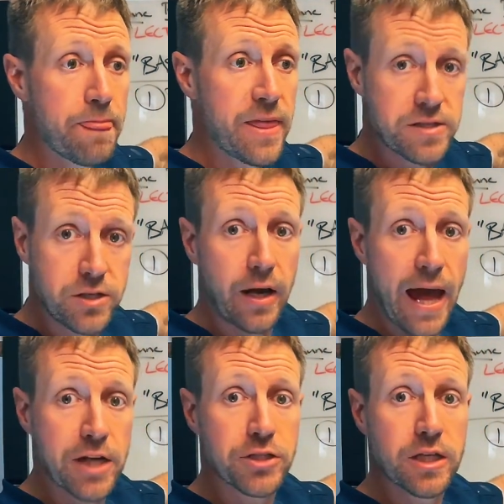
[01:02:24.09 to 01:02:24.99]
that is going
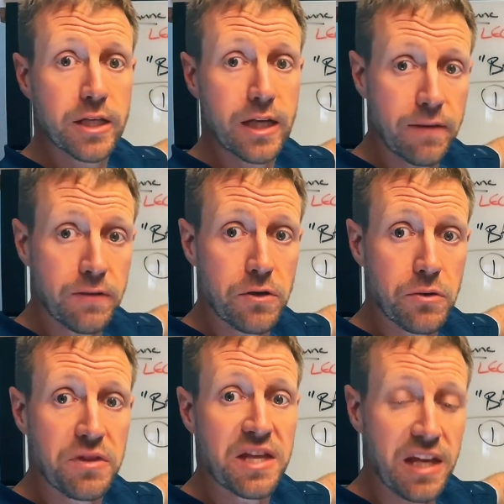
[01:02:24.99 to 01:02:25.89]
to actually give
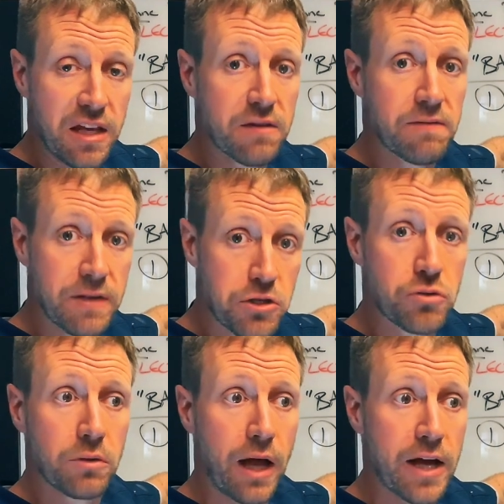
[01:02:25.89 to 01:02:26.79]
you the
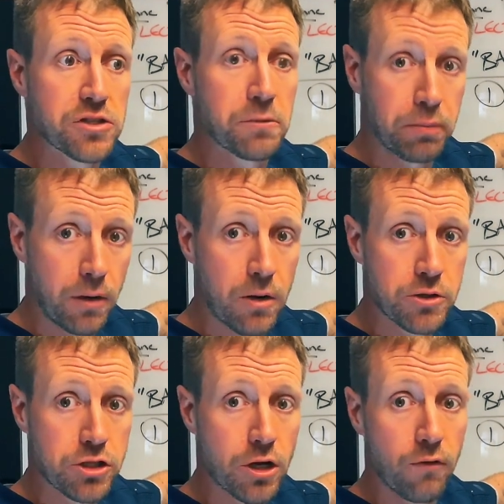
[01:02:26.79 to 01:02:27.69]
individualized
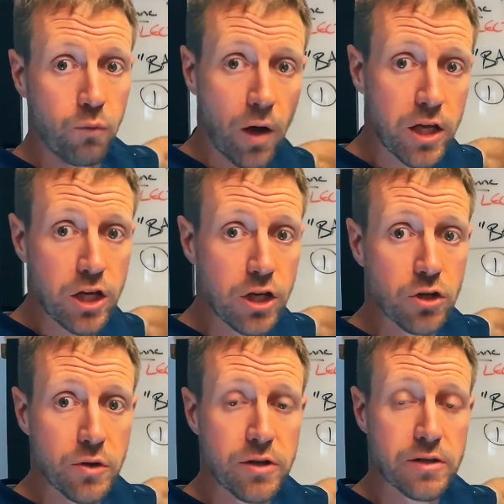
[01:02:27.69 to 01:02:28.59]
approach of what you need to
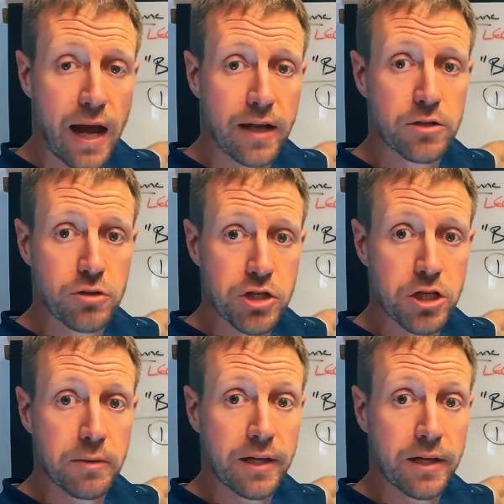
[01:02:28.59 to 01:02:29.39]
do with your diet and nutrition.